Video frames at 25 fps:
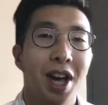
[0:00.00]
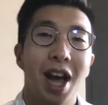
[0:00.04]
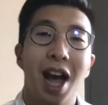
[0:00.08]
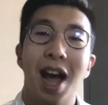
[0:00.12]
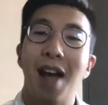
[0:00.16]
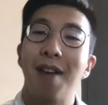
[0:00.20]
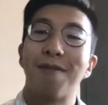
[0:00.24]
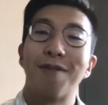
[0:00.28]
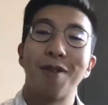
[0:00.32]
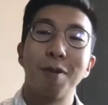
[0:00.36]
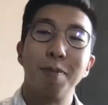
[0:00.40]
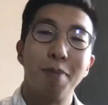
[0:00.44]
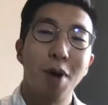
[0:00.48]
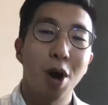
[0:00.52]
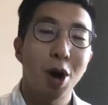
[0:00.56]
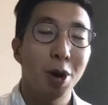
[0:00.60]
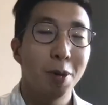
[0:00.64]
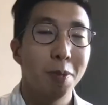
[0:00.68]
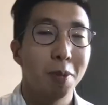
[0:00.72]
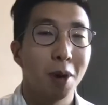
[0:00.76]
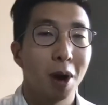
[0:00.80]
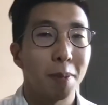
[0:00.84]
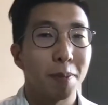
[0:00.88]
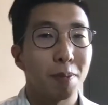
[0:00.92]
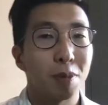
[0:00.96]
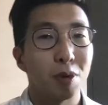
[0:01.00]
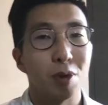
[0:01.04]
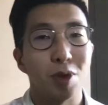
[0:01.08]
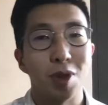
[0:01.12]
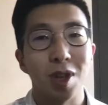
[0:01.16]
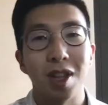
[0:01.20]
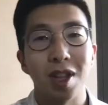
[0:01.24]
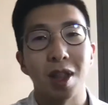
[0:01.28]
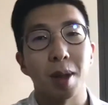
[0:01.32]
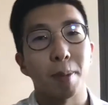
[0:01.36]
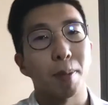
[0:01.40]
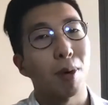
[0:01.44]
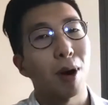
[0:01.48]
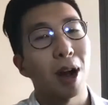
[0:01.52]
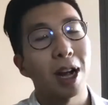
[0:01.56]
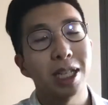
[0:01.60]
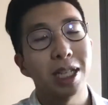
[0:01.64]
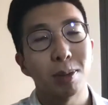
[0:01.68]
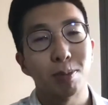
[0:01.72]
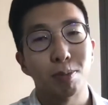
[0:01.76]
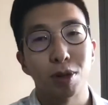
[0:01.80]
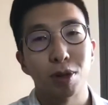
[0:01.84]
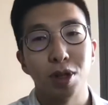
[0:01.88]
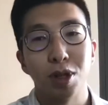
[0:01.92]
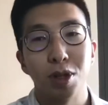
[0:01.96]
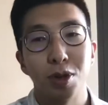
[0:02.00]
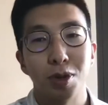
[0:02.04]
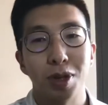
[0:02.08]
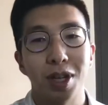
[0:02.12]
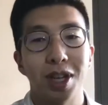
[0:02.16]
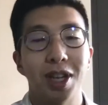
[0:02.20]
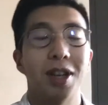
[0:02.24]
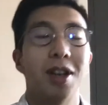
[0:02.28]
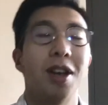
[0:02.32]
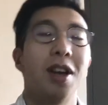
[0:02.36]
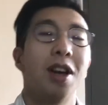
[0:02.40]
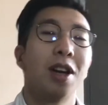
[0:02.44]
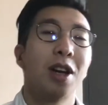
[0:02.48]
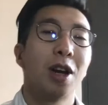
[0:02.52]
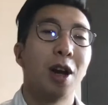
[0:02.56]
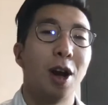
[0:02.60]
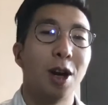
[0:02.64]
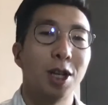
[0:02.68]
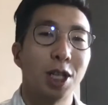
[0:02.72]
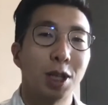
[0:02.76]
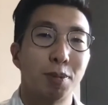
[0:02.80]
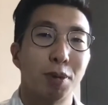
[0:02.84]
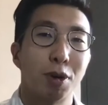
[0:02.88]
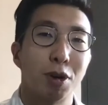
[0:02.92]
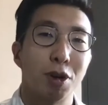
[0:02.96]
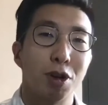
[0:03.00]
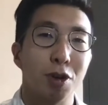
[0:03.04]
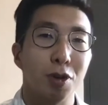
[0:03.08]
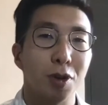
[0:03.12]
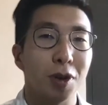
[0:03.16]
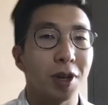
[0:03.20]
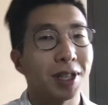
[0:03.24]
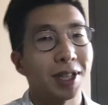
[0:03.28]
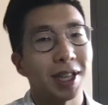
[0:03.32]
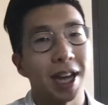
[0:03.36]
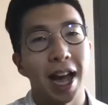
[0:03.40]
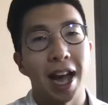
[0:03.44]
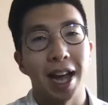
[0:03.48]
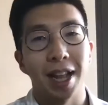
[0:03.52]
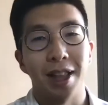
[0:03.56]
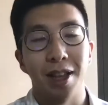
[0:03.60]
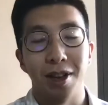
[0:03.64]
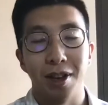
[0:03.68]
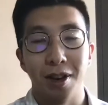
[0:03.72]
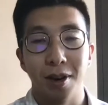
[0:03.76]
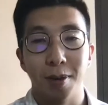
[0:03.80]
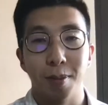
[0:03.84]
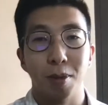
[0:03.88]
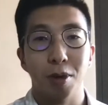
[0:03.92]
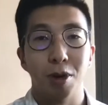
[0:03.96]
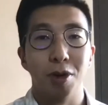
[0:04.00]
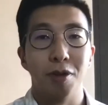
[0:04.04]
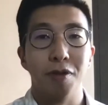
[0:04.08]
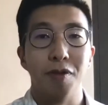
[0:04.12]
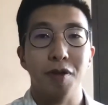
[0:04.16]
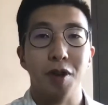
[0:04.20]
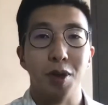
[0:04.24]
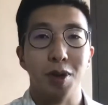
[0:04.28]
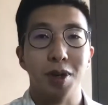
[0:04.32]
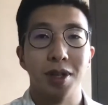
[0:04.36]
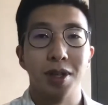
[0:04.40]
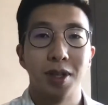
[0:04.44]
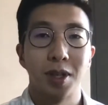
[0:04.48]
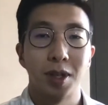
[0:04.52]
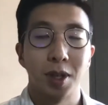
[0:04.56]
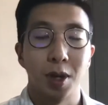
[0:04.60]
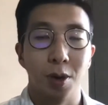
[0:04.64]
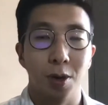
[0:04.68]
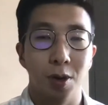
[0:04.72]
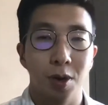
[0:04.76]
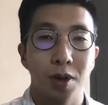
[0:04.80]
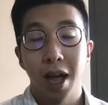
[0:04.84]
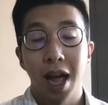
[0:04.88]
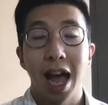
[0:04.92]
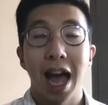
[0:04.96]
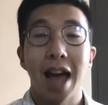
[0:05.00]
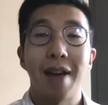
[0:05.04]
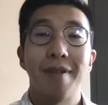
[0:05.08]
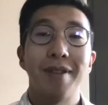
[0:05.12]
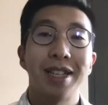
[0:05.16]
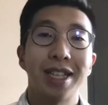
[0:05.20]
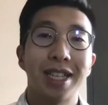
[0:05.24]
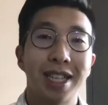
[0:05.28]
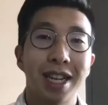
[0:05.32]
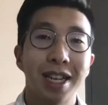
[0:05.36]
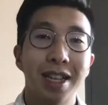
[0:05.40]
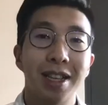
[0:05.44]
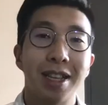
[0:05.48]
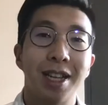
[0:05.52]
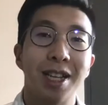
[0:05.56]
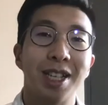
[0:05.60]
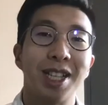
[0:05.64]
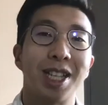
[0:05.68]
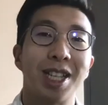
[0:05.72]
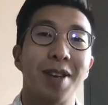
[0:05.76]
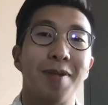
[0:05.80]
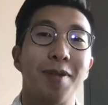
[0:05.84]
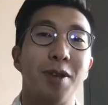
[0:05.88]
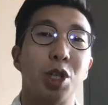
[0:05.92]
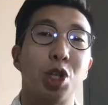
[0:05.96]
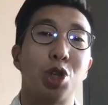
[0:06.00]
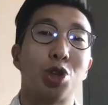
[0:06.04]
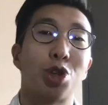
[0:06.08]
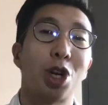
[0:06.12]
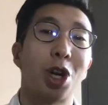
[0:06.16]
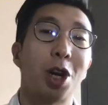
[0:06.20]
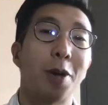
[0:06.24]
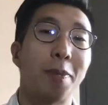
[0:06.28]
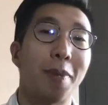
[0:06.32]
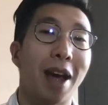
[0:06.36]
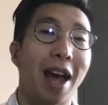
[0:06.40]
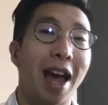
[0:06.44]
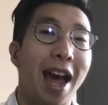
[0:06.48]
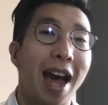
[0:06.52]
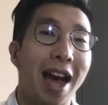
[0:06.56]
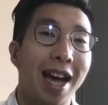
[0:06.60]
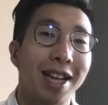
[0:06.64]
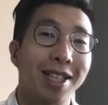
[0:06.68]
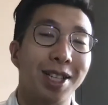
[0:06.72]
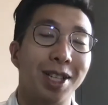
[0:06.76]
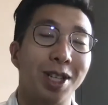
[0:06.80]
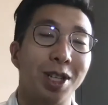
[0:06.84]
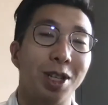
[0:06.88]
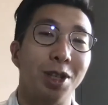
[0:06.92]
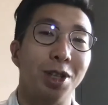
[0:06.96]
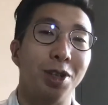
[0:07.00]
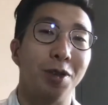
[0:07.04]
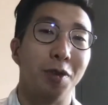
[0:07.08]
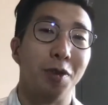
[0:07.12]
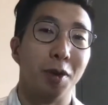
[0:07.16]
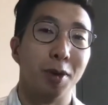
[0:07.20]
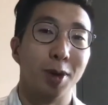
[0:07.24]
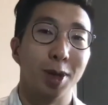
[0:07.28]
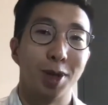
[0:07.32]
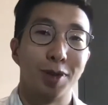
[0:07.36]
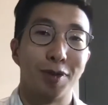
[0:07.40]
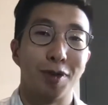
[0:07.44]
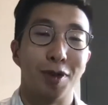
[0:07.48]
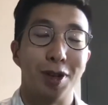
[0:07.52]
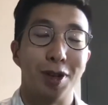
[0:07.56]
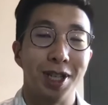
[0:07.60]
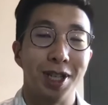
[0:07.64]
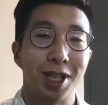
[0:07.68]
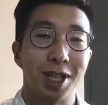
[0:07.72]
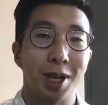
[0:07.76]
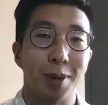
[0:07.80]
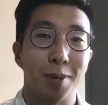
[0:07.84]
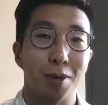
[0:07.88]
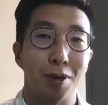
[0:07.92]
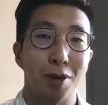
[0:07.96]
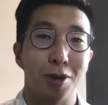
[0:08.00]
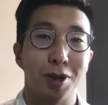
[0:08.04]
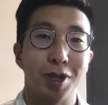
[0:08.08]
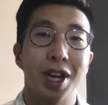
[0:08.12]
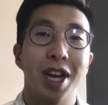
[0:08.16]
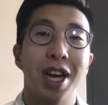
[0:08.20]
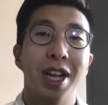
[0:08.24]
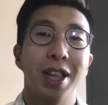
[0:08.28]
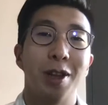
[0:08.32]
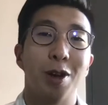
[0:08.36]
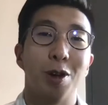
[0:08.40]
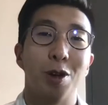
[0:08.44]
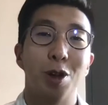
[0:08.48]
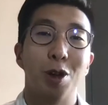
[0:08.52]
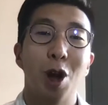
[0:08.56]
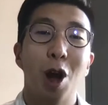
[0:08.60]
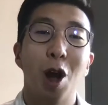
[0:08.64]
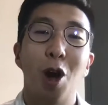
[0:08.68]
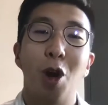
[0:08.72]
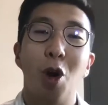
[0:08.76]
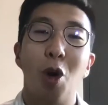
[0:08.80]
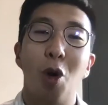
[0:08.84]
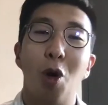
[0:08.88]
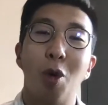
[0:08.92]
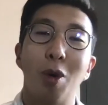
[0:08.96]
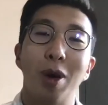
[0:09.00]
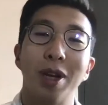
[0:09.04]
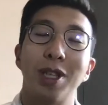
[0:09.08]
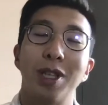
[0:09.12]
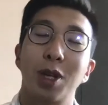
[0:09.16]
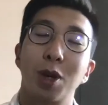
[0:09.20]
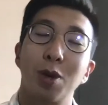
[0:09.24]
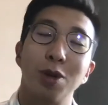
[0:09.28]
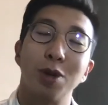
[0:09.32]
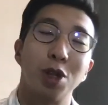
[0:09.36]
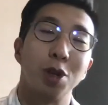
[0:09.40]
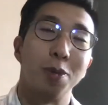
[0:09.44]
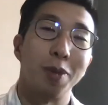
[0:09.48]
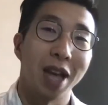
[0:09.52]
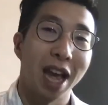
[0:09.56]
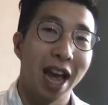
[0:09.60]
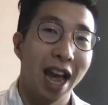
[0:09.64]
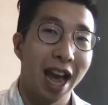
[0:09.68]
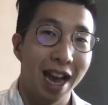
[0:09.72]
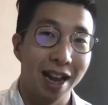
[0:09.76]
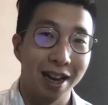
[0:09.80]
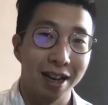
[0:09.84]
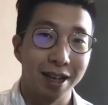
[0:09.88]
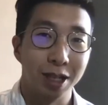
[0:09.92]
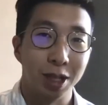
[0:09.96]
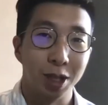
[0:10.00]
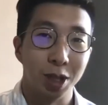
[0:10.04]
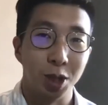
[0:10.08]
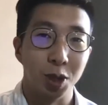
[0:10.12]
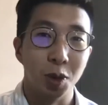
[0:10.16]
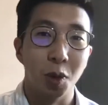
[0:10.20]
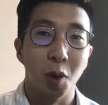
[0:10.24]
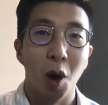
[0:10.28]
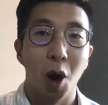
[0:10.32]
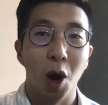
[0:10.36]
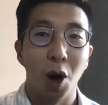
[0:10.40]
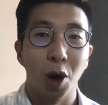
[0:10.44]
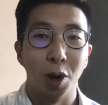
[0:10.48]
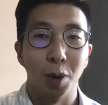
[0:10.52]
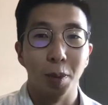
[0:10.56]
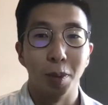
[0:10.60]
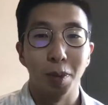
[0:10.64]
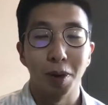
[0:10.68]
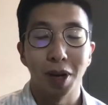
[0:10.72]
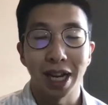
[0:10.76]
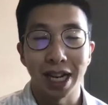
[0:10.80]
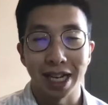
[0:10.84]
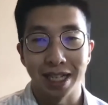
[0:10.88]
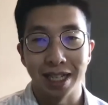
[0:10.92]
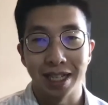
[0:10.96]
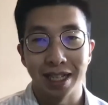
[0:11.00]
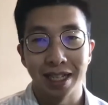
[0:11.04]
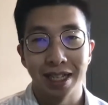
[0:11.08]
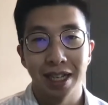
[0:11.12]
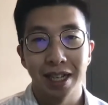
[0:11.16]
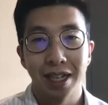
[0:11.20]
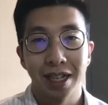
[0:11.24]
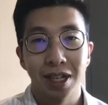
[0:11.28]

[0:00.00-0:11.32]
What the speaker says: And for bottom-up, you need the price per unit, cost per unit, and the number of units sold. Having said this, if you straight up ask the interviewers for numbers, they're not always going to be handed to you on a plate.